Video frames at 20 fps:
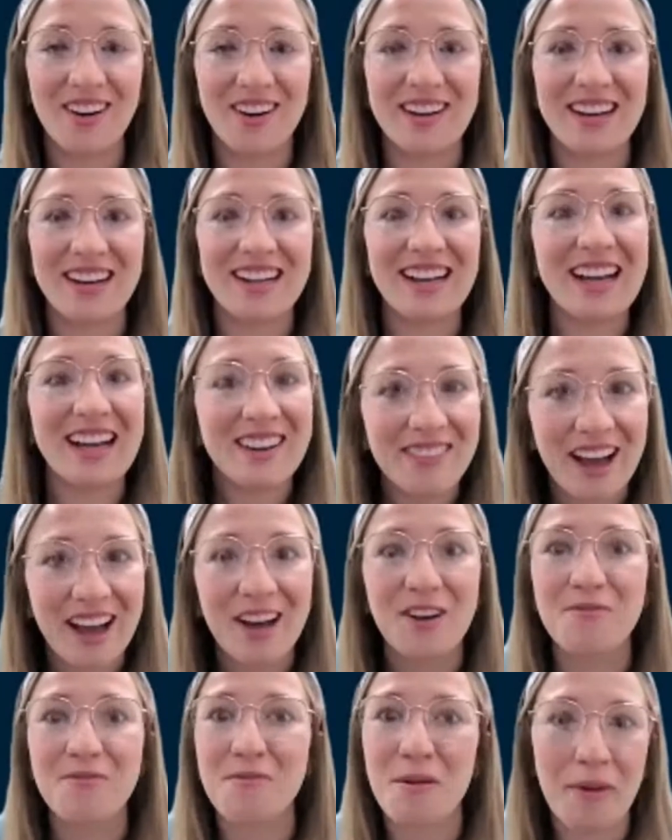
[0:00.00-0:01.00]
on kind of
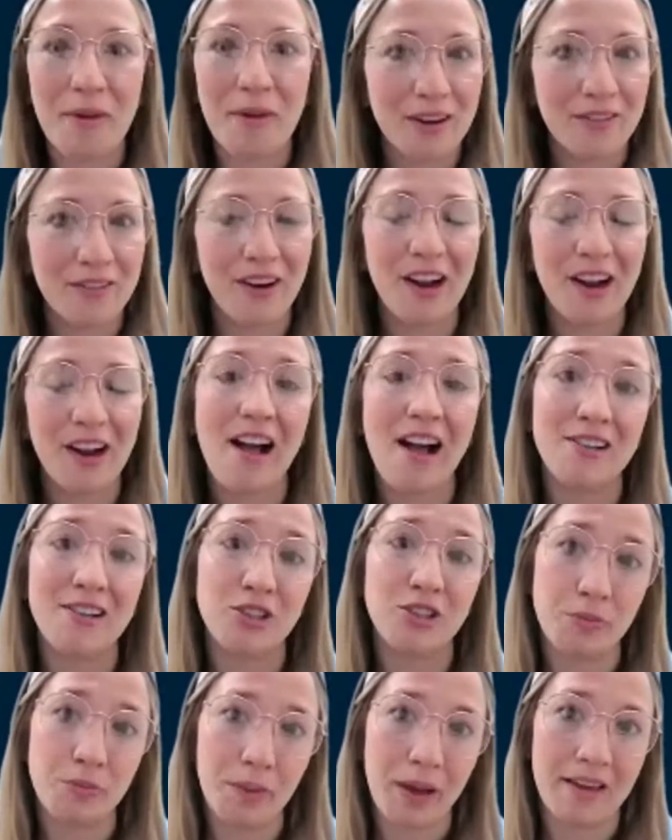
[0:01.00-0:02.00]
how to prepare for
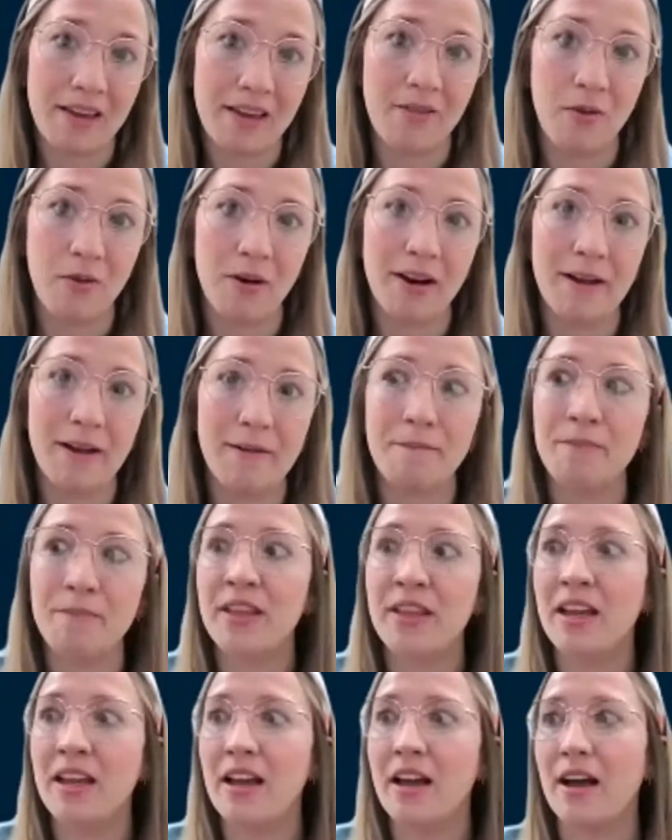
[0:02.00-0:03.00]
college and pay for
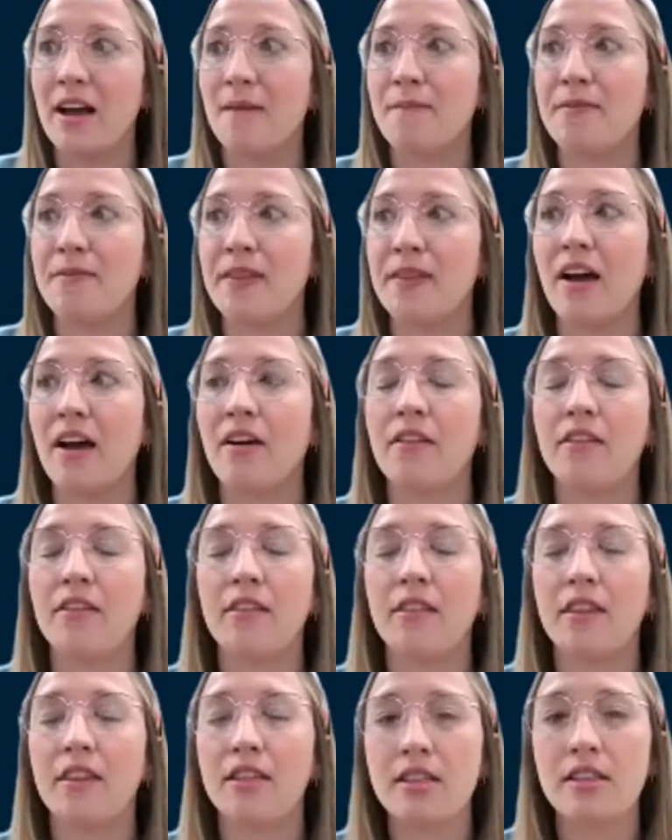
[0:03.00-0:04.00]
it. Um, now,
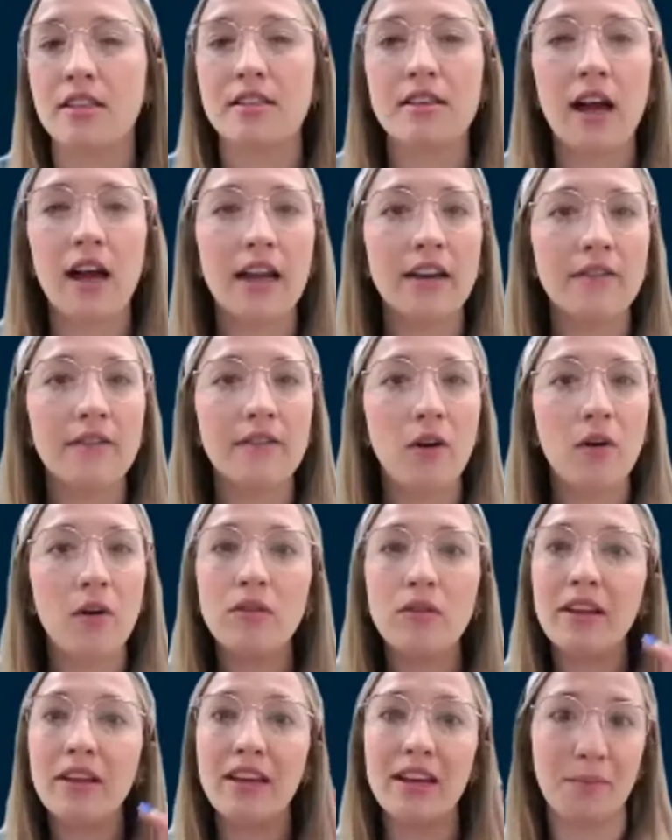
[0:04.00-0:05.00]
this is kind of
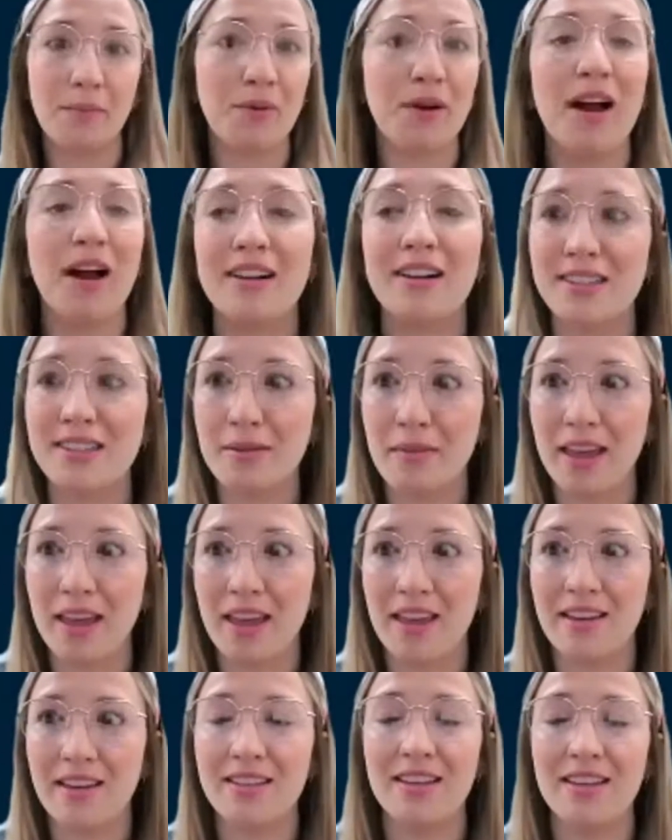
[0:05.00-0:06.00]
only an
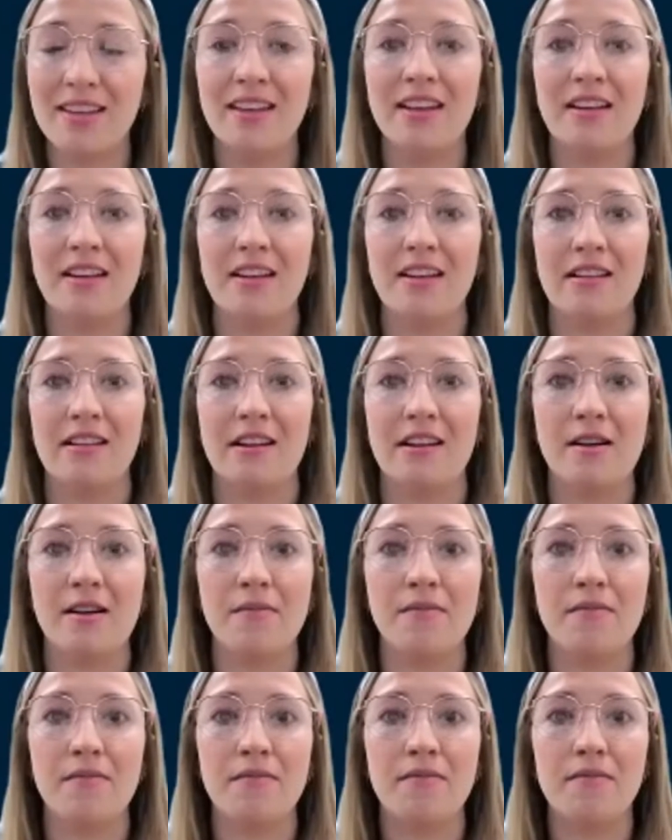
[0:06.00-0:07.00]
approximate
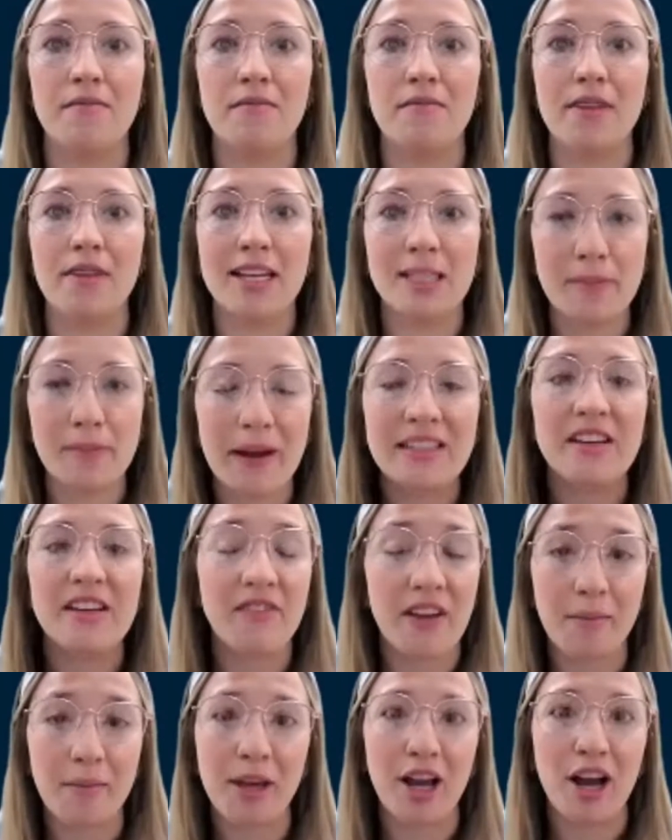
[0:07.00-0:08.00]
um,
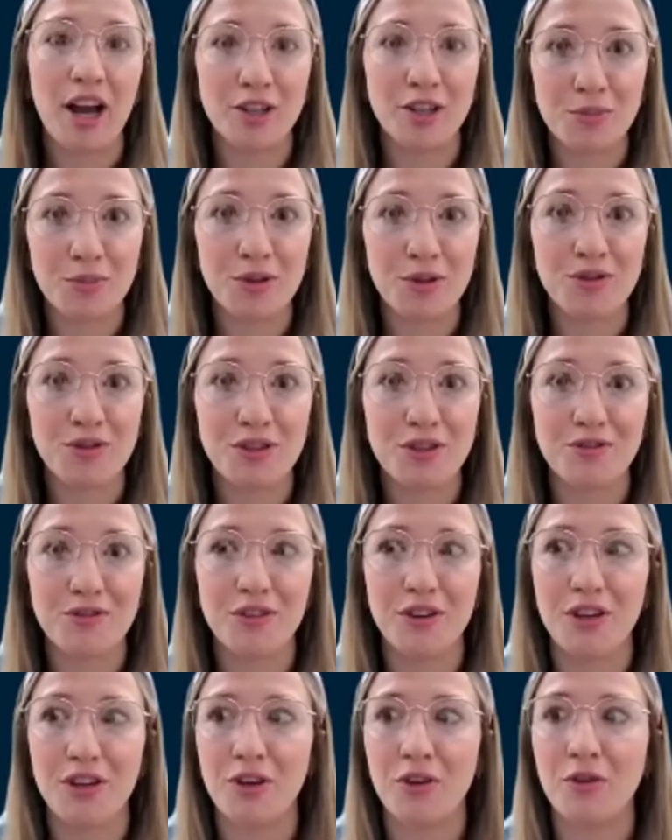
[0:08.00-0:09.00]
expected family contribution
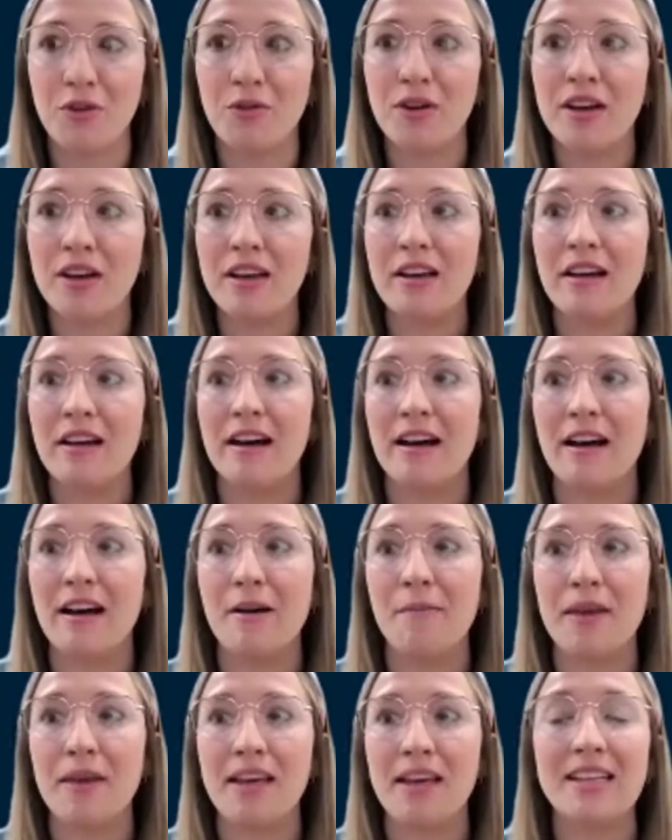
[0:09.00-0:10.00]
for you
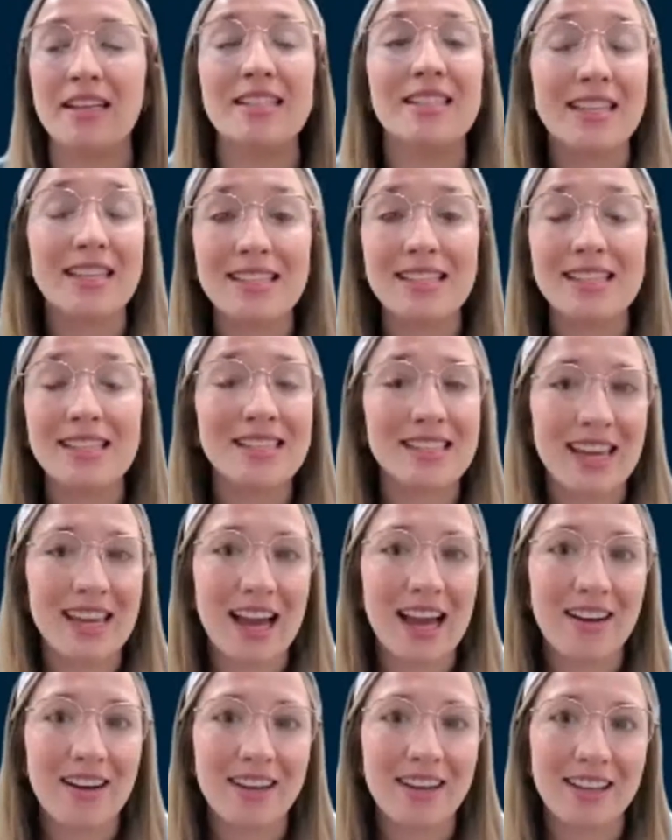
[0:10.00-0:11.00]
um, because this is
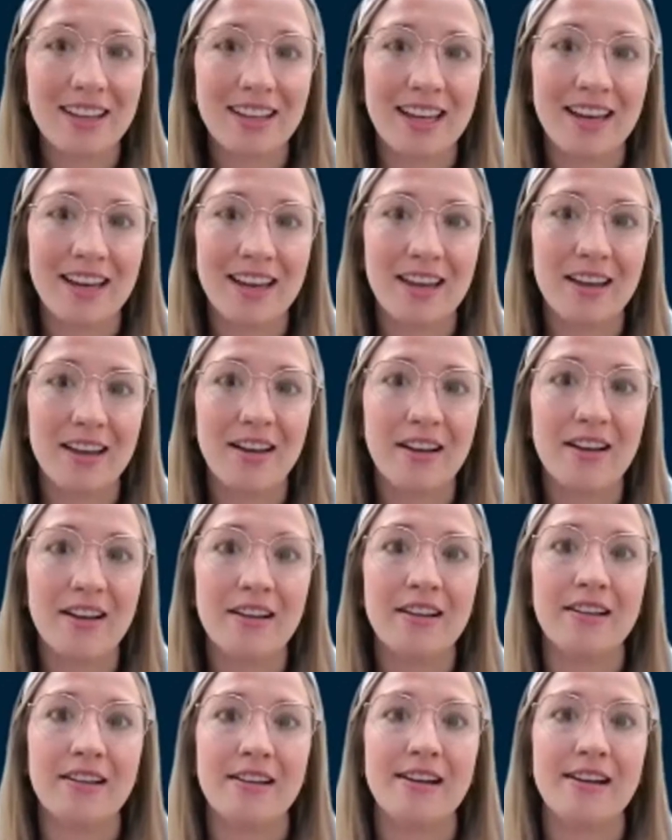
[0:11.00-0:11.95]
calculated